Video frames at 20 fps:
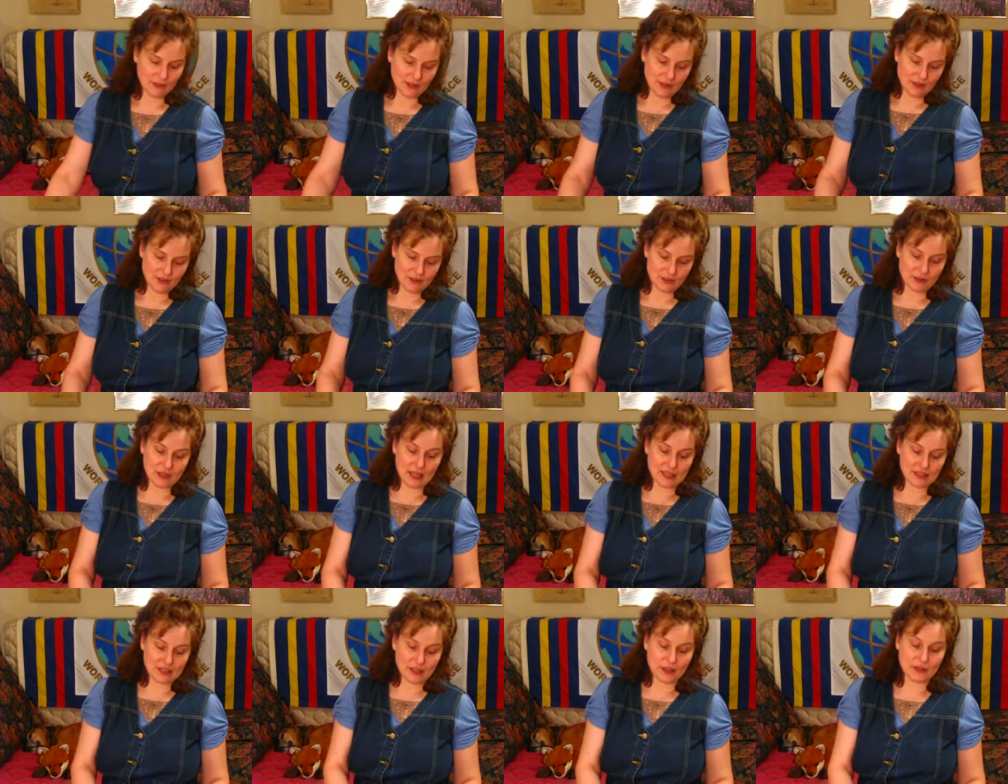So
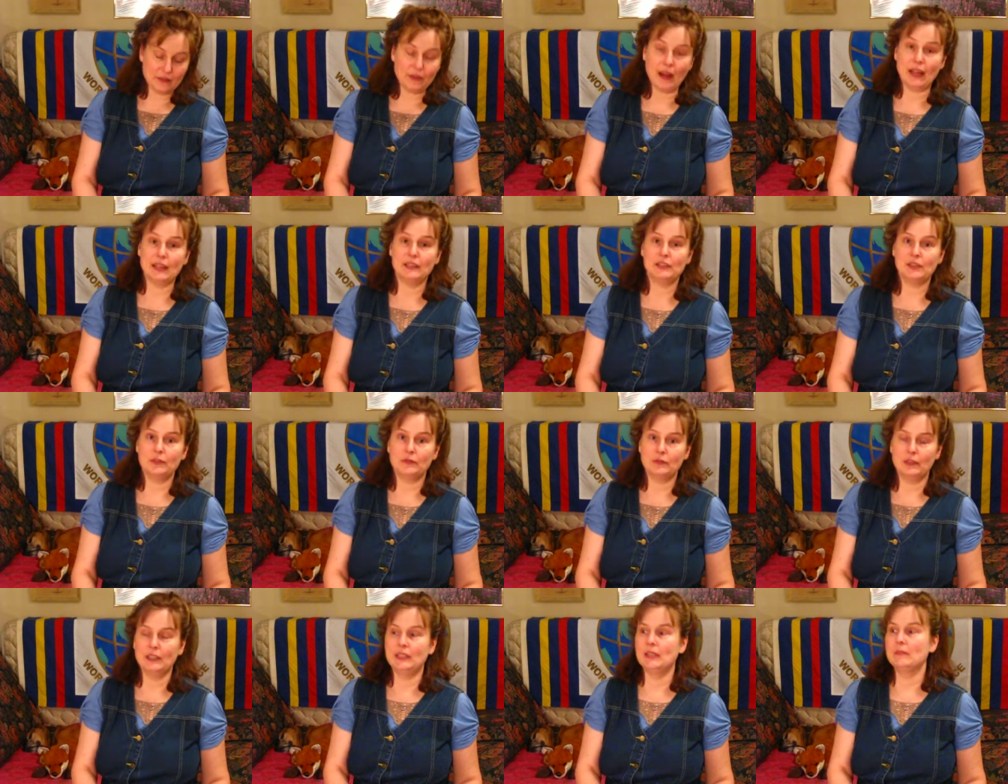that's a threat to
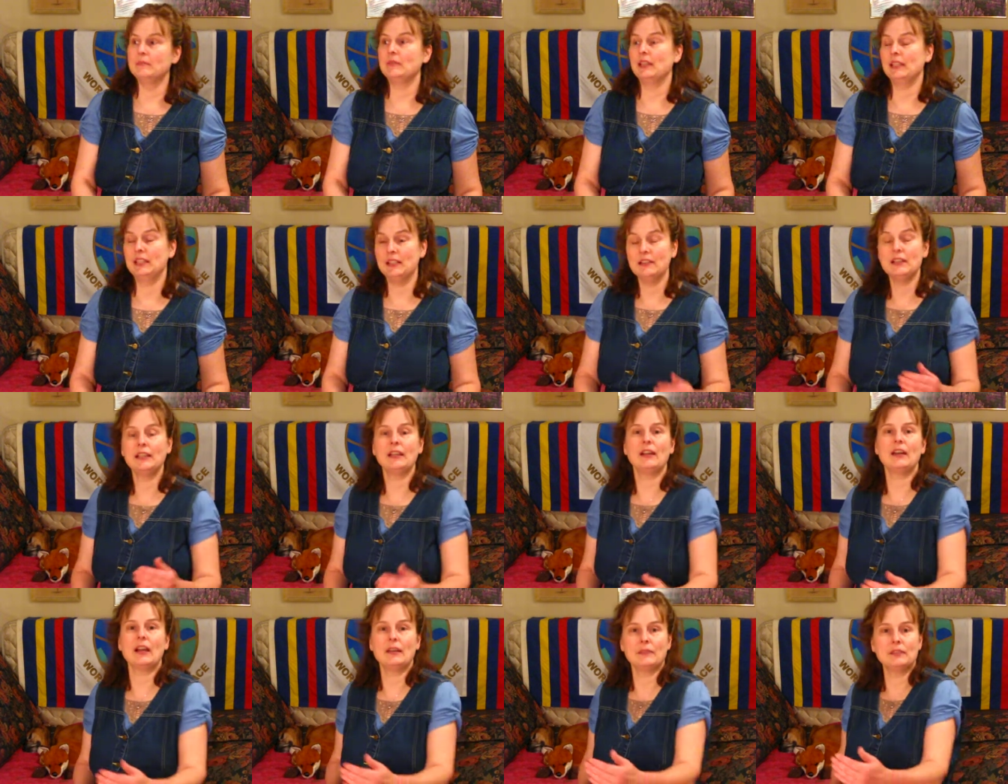freedom, that here
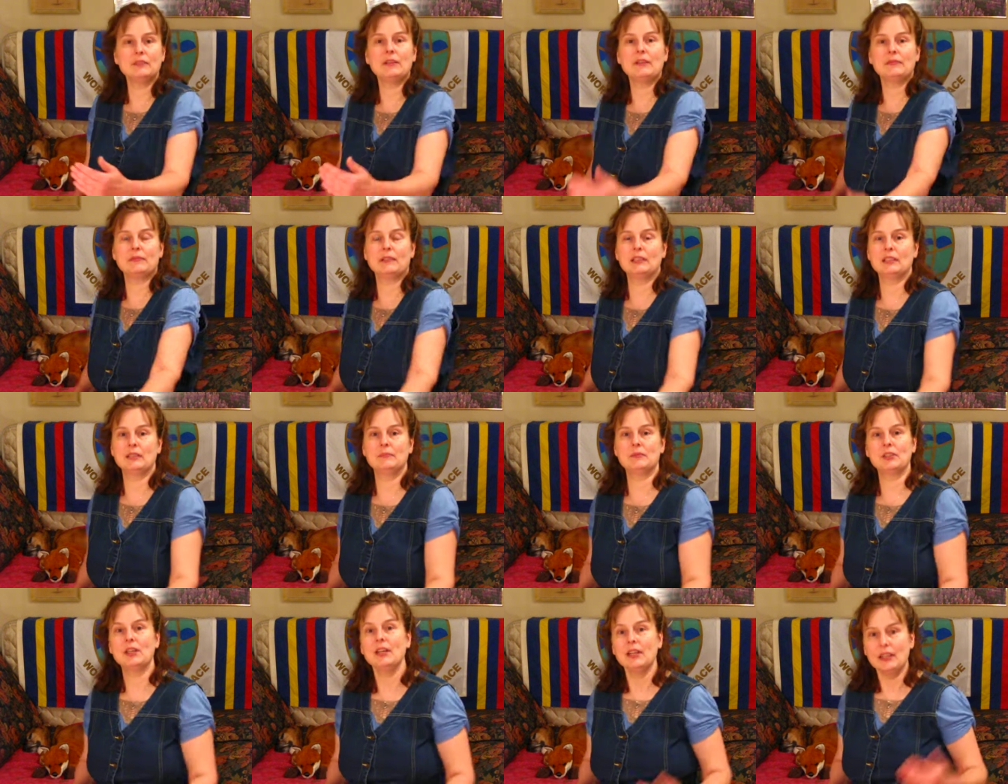they are having
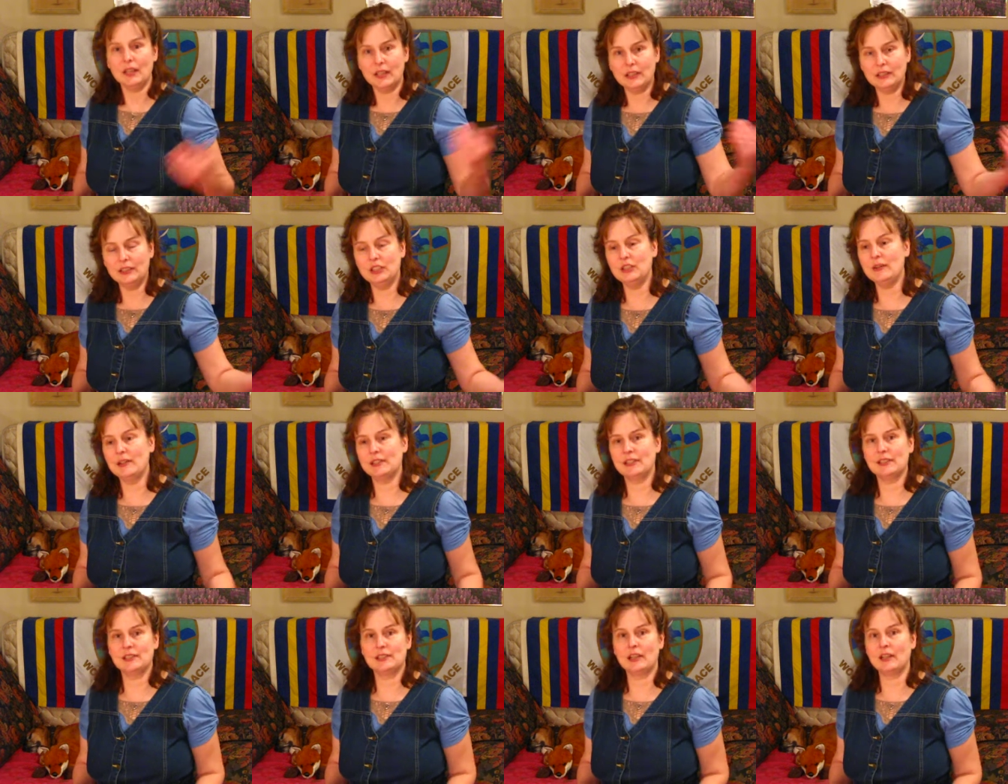referendums and the
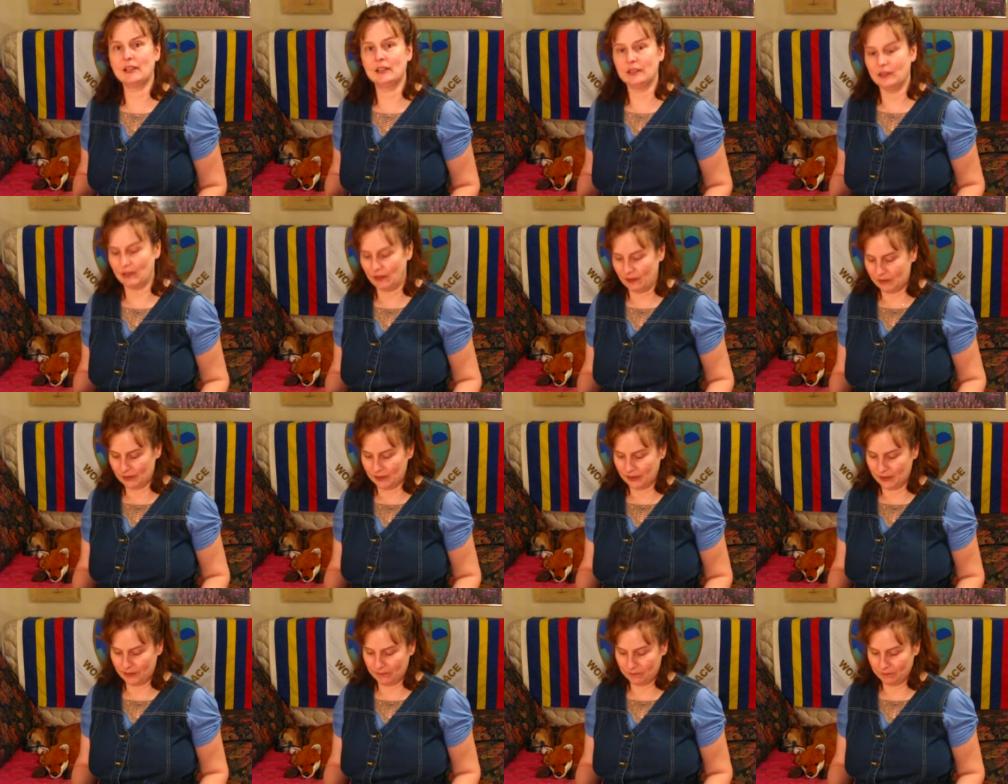U.S. is not going to
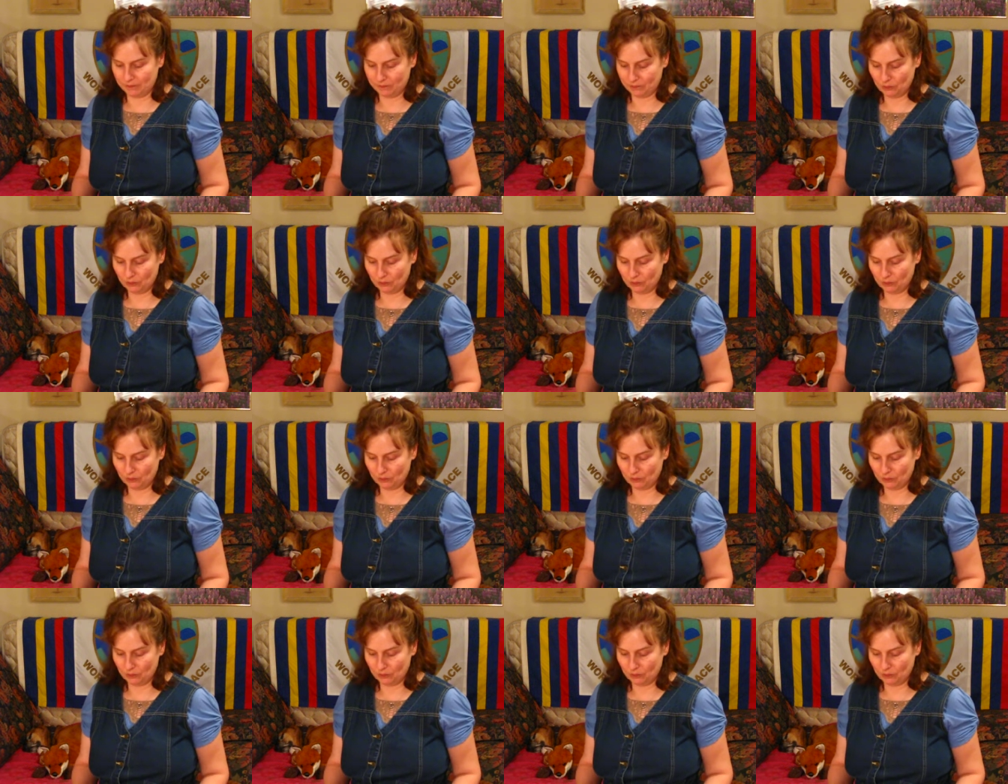honor them.